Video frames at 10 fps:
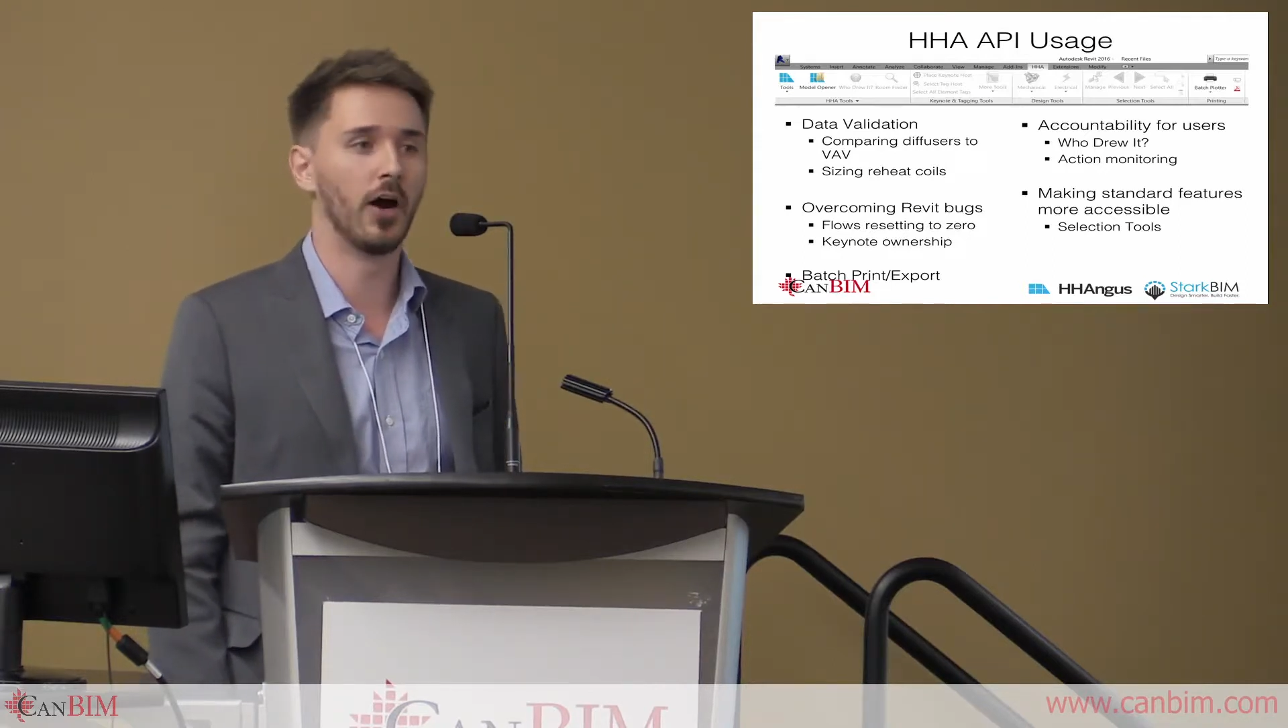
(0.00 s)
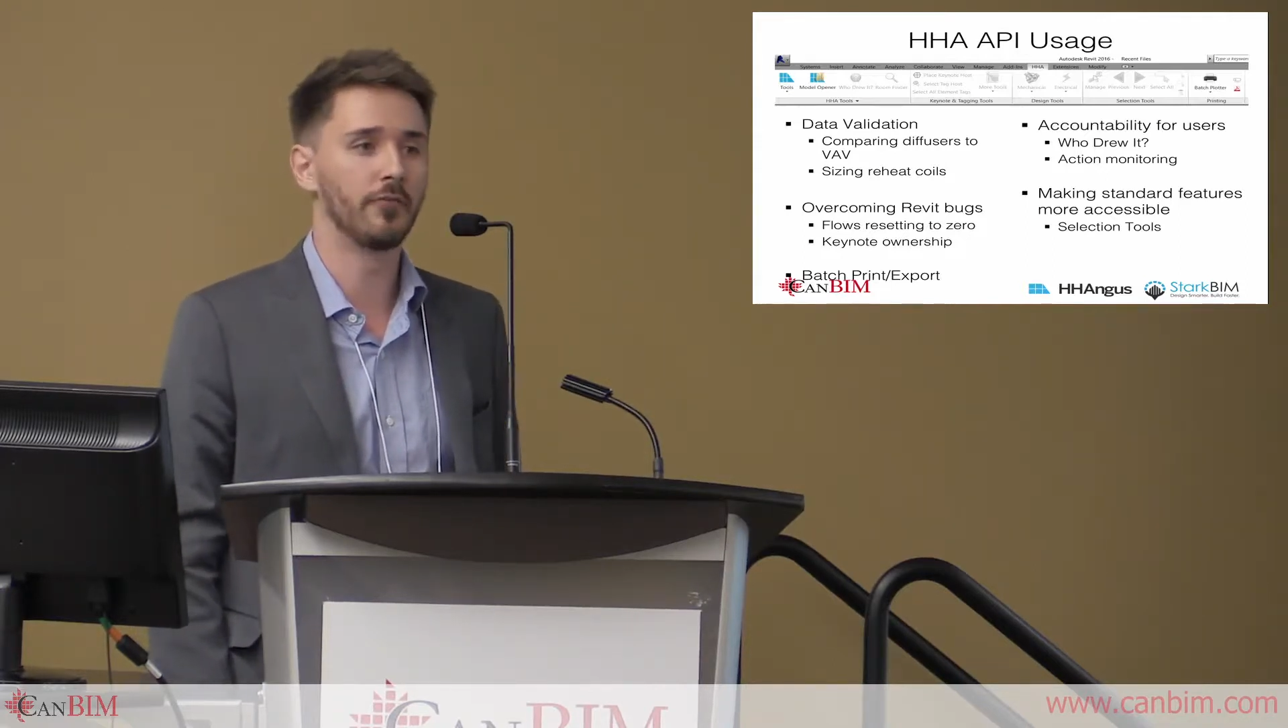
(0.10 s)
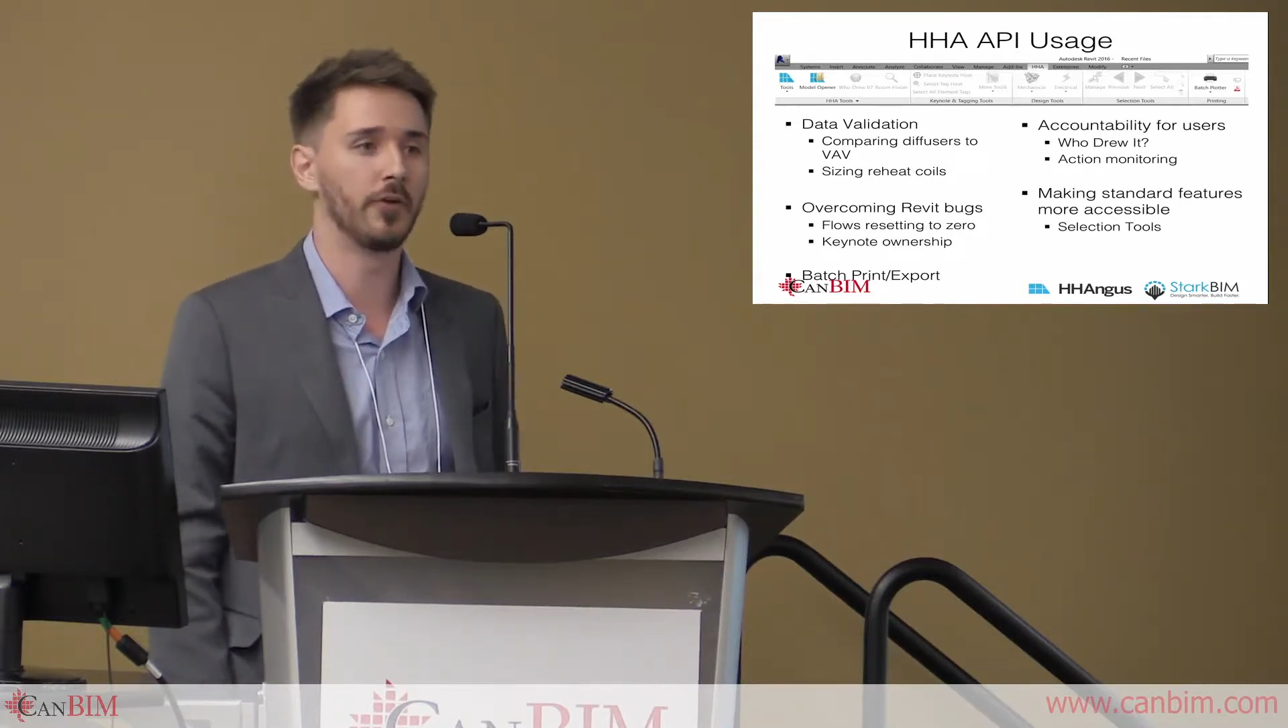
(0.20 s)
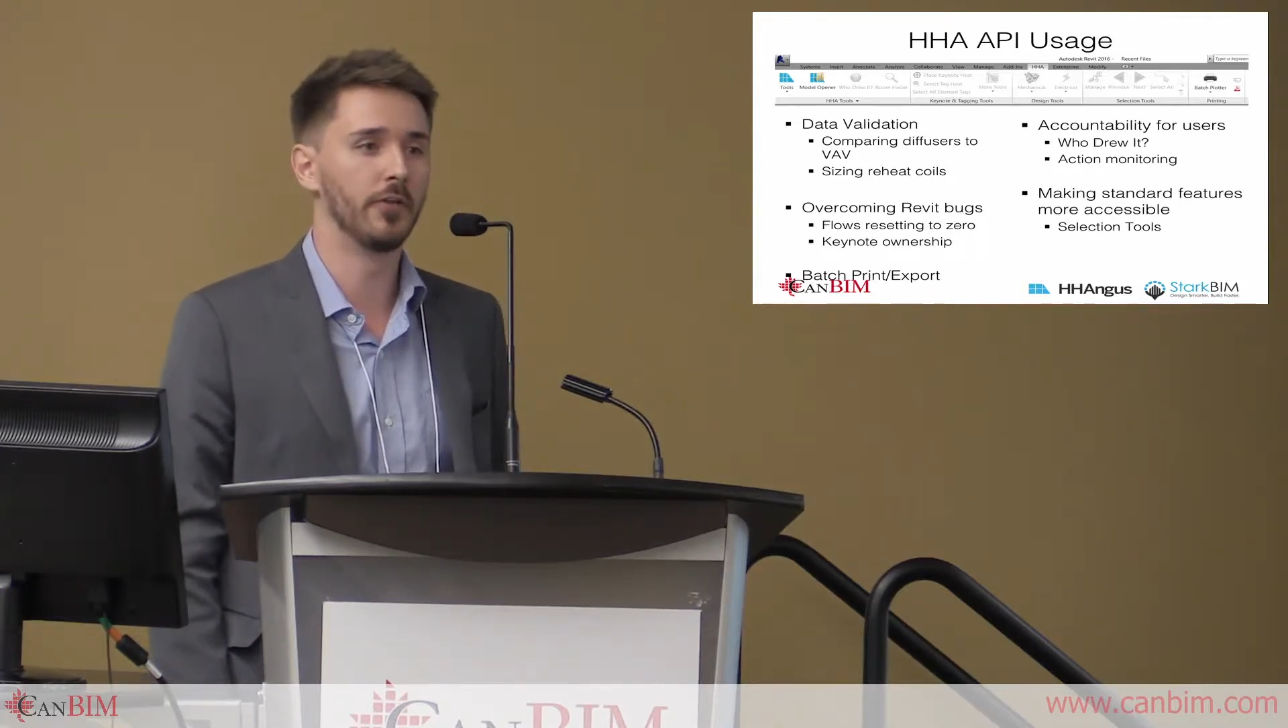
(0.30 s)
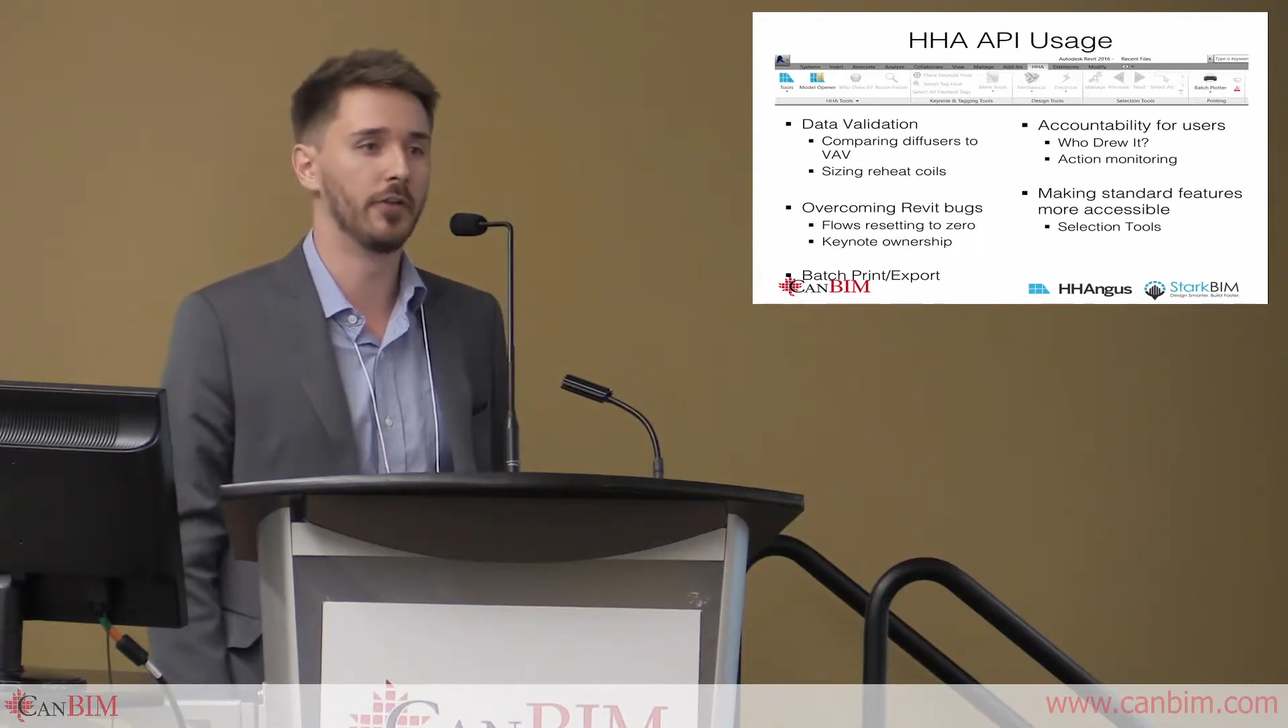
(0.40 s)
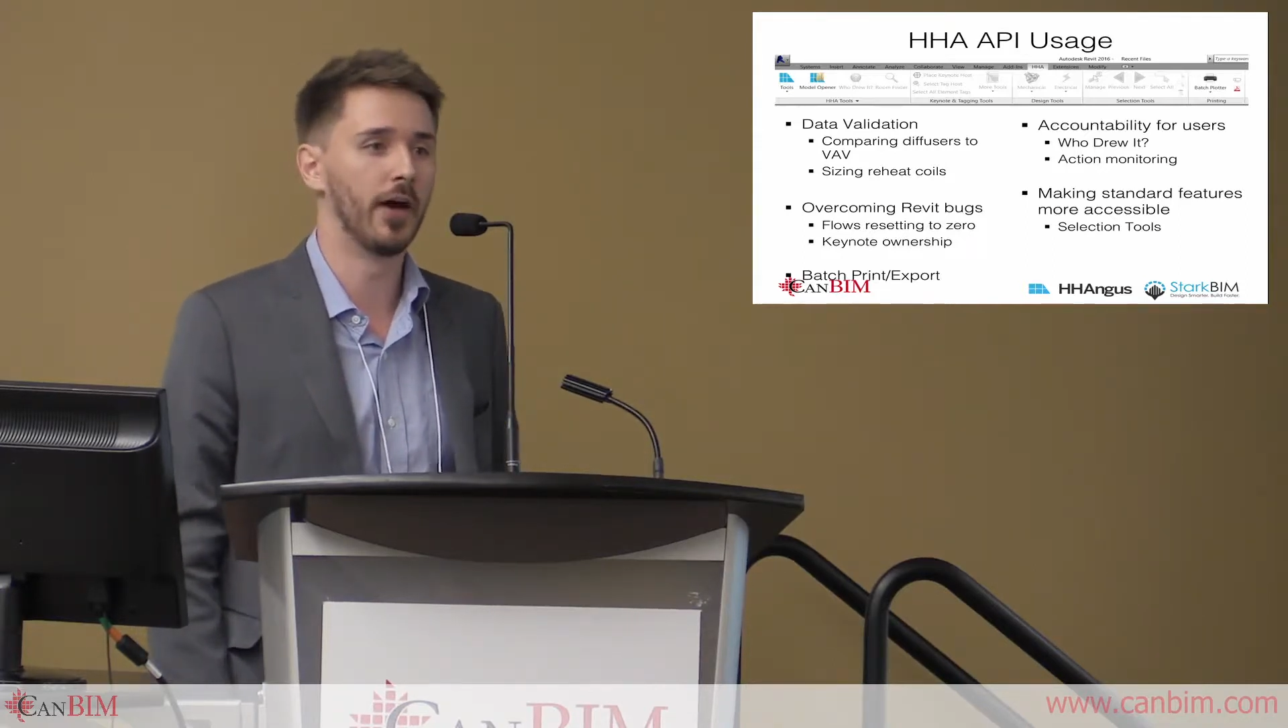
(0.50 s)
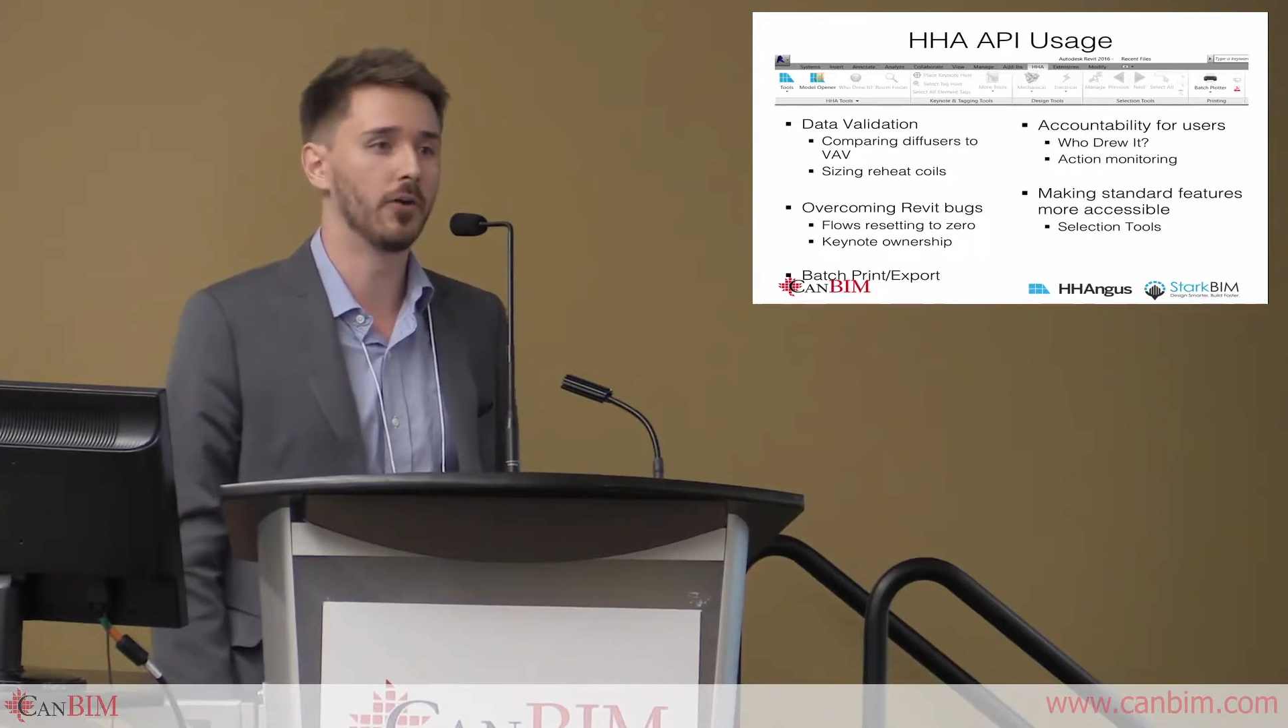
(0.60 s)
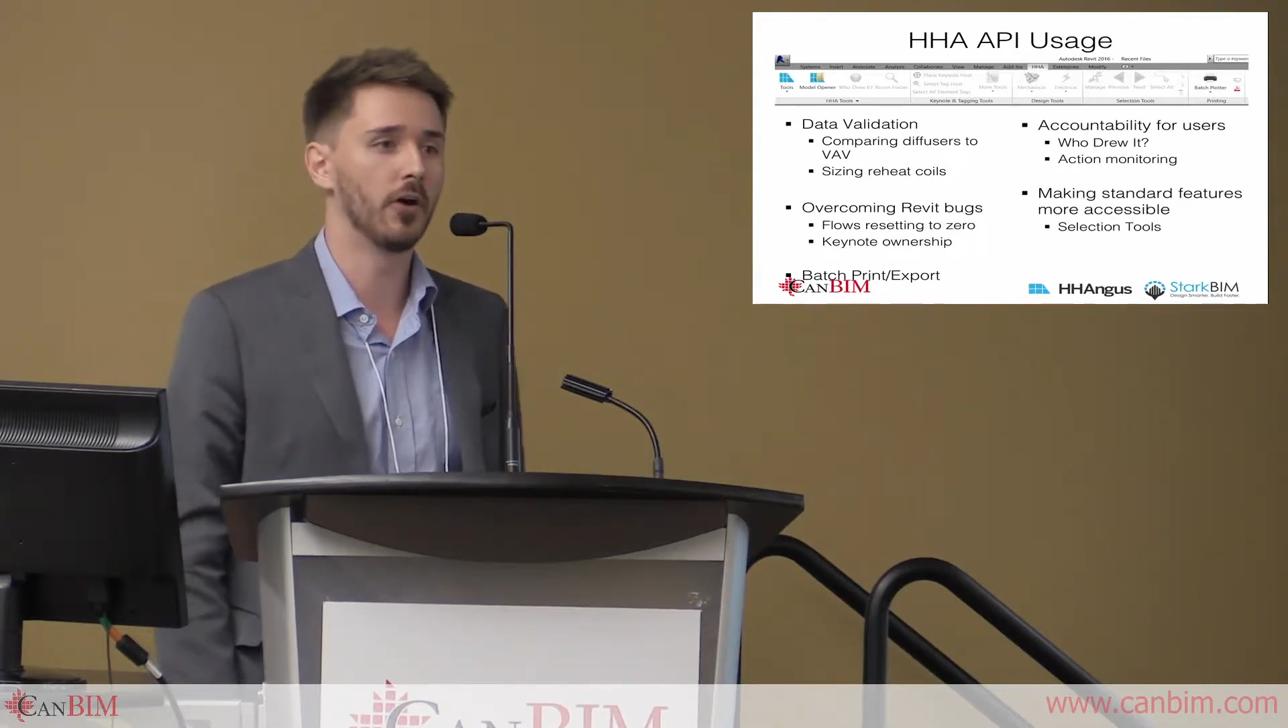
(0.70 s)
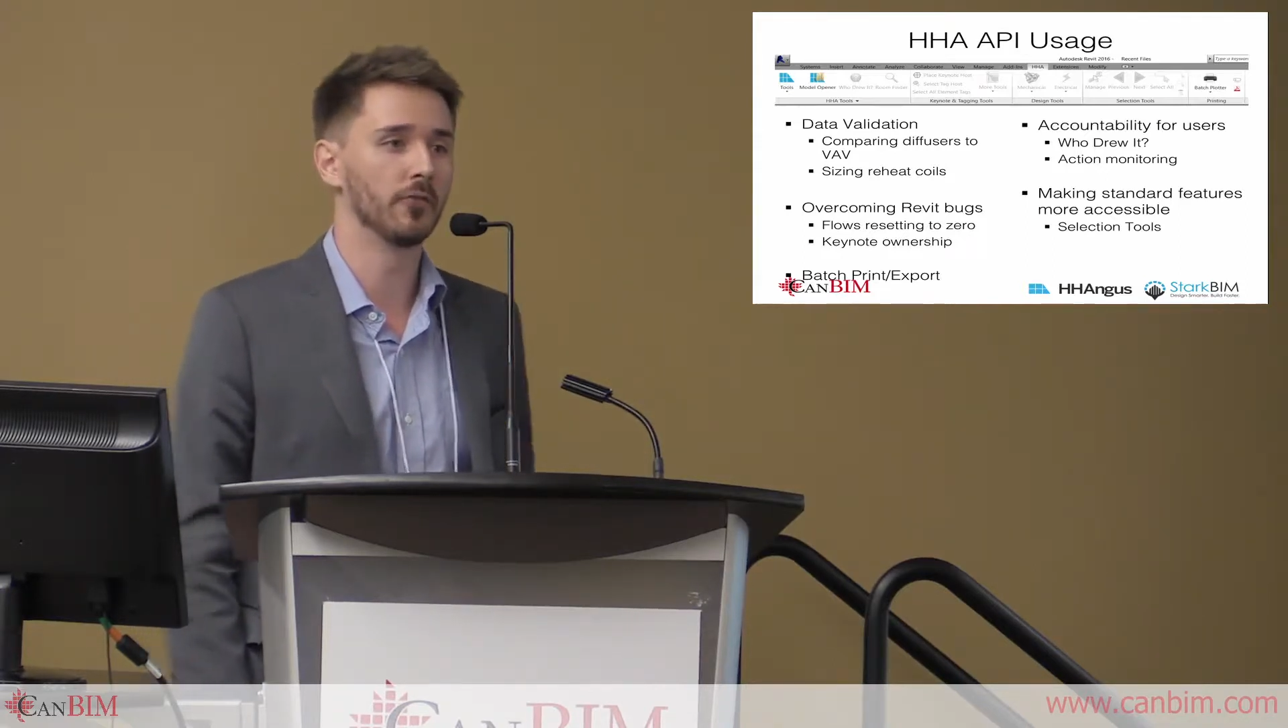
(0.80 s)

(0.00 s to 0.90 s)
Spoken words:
often that